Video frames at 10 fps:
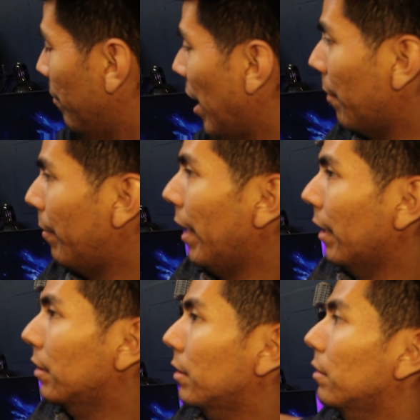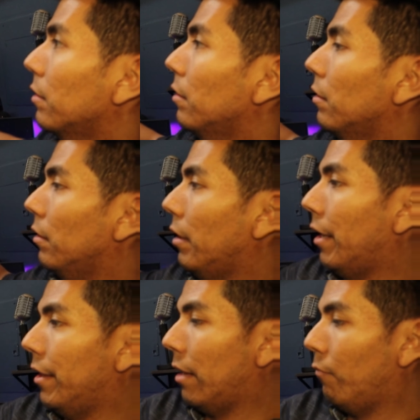backpacks,
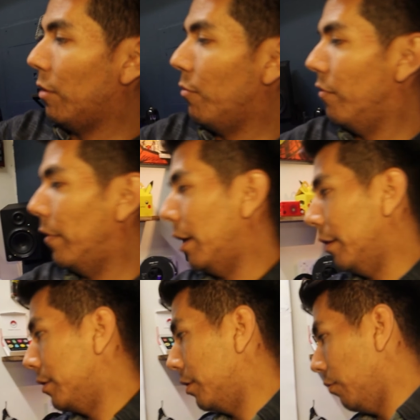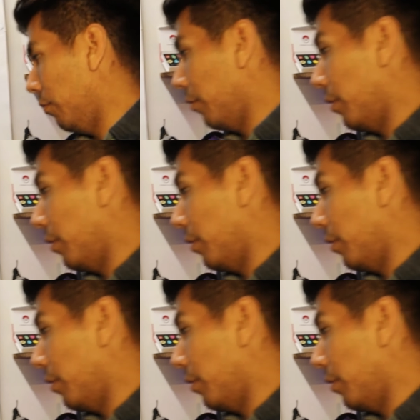and then we move on to